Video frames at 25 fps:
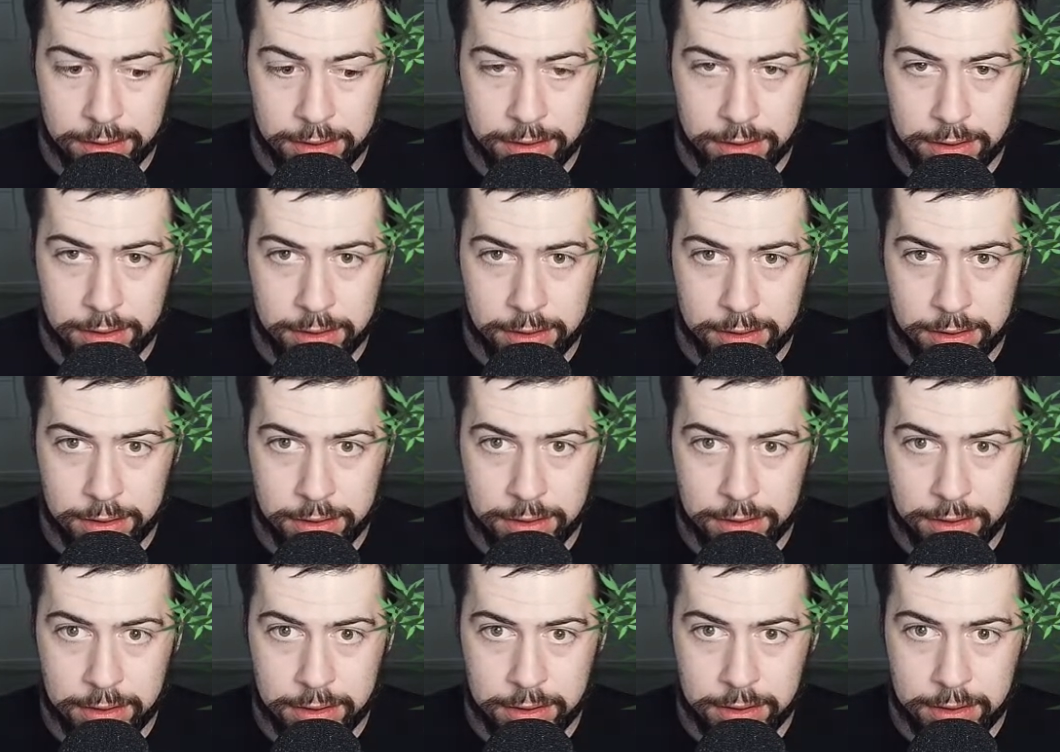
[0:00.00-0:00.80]

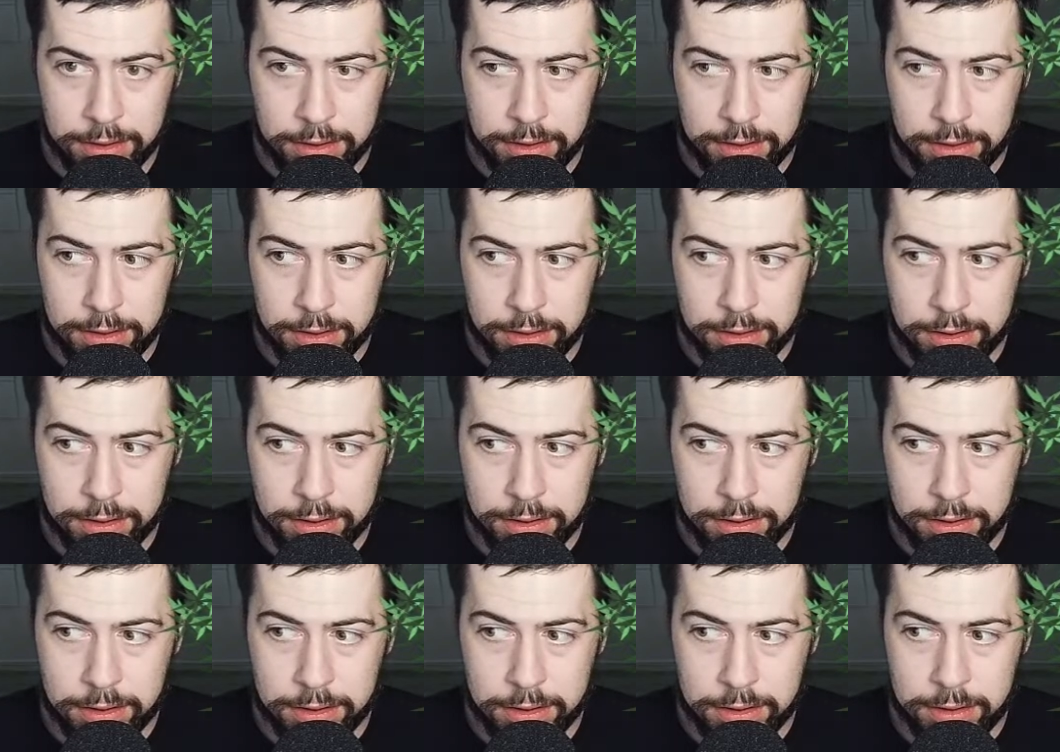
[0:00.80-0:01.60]

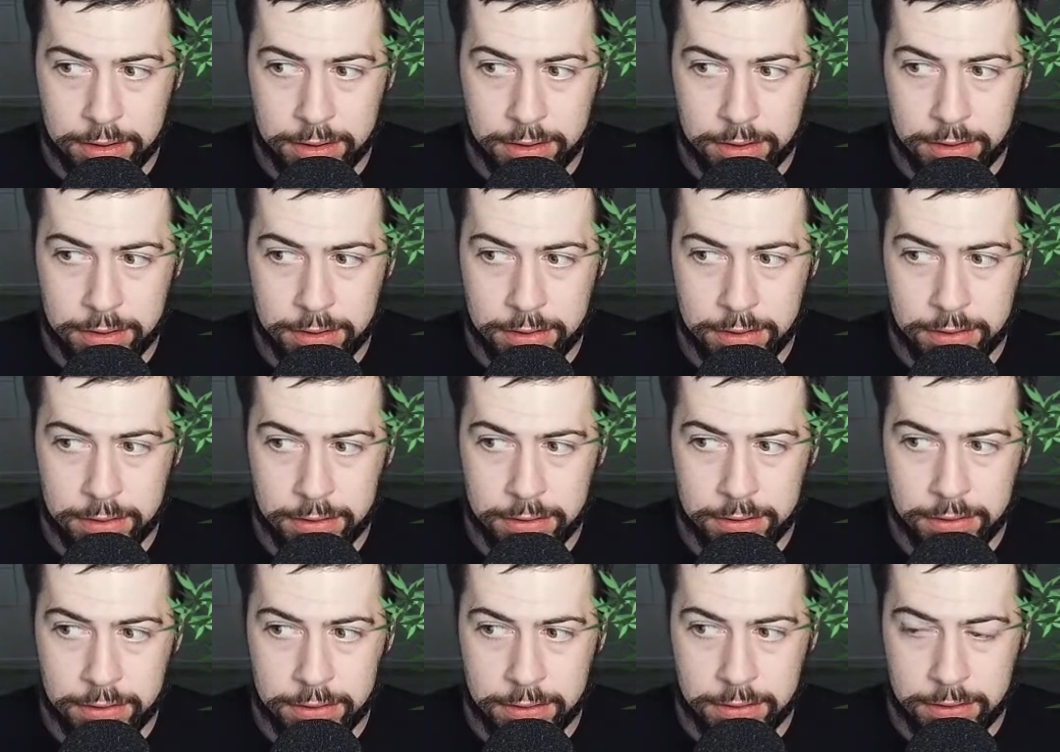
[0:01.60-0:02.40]

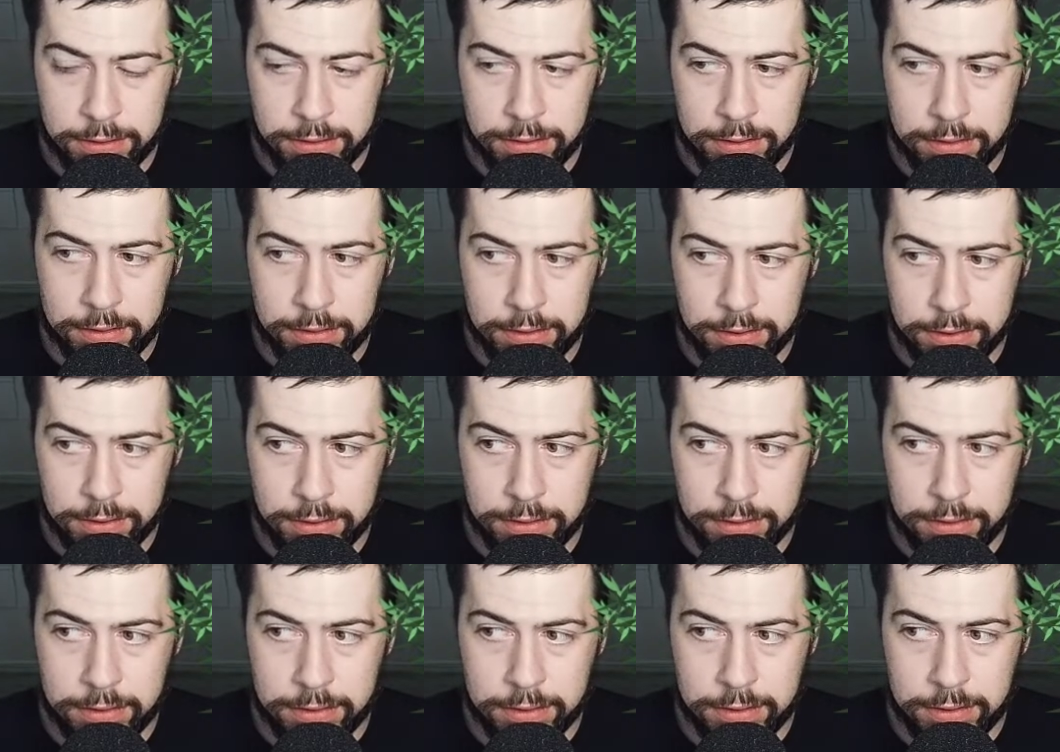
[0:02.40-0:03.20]

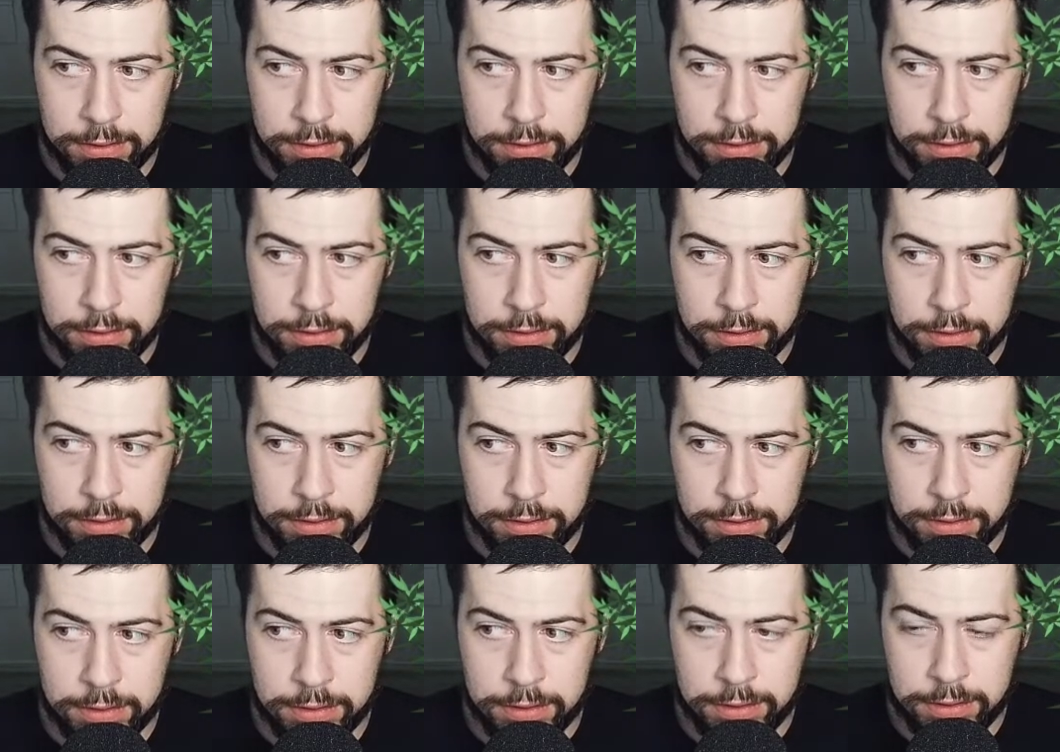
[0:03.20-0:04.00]

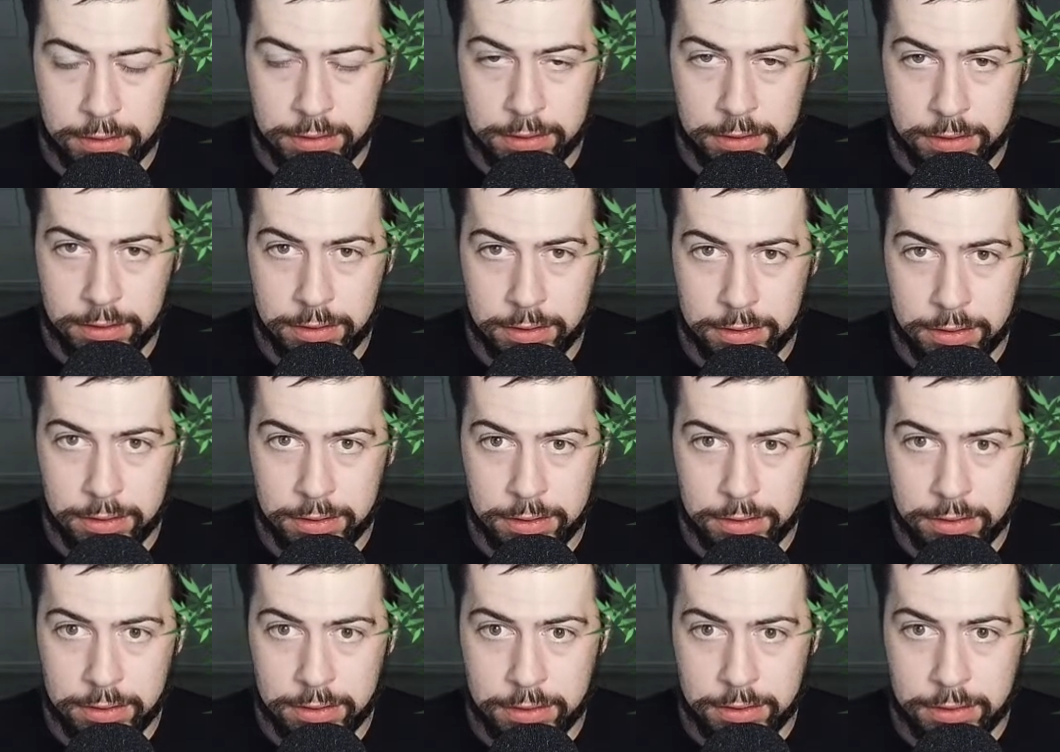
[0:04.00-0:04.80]

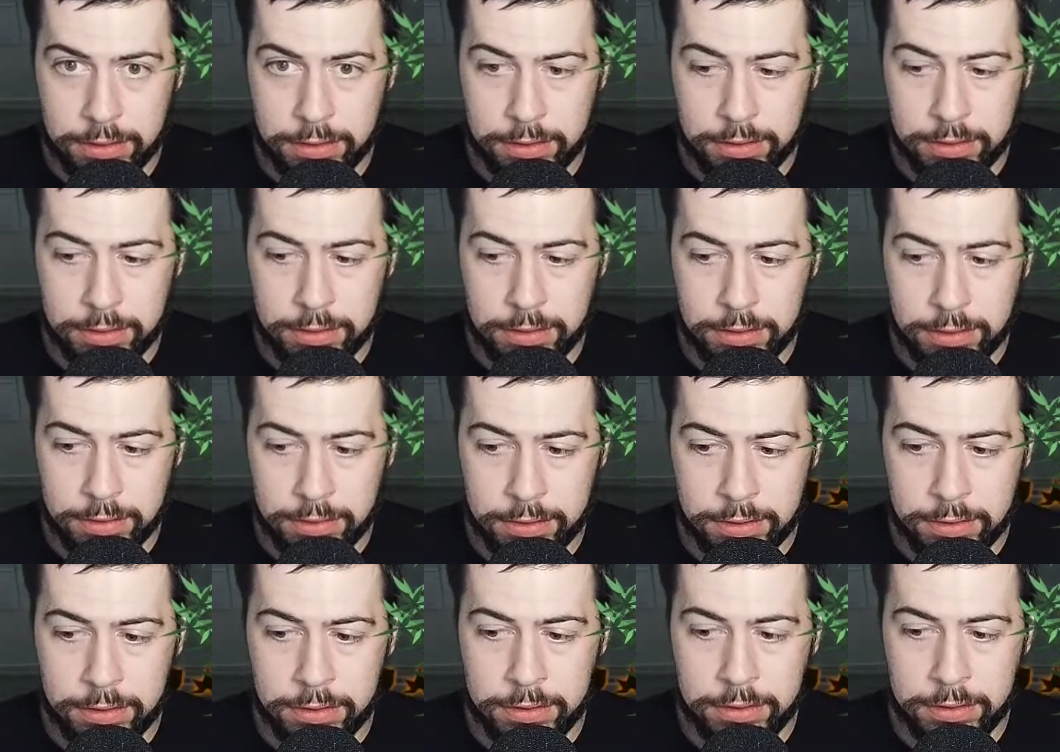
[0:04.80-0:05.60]

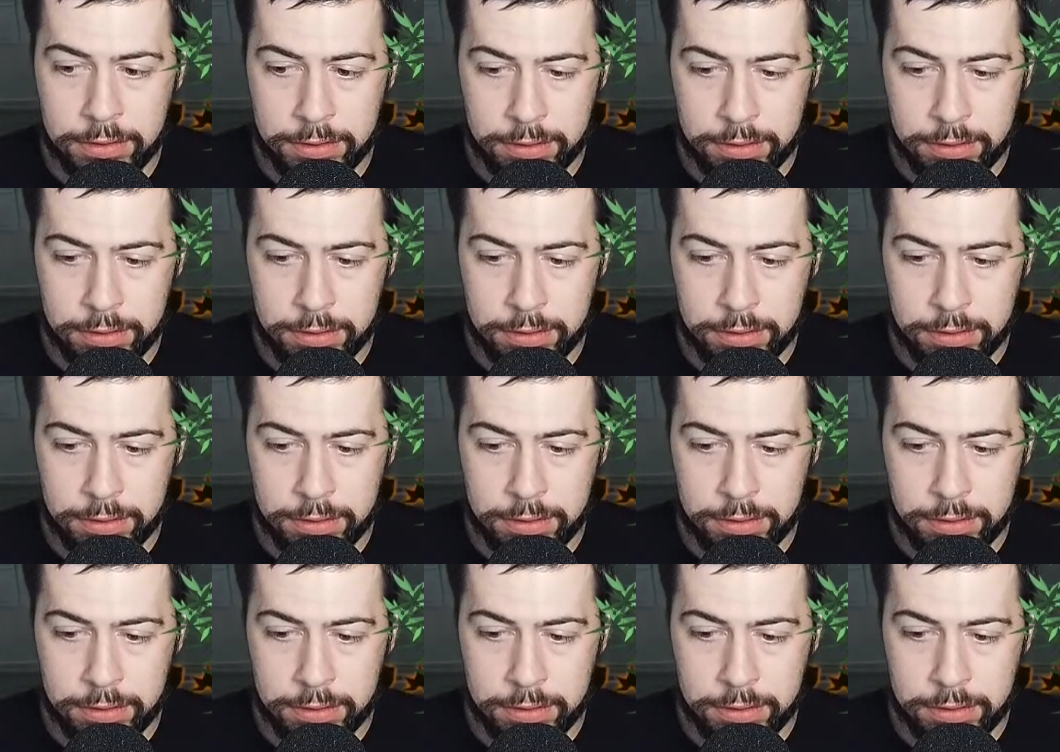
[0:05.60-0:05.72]
No one is speaking in this clip.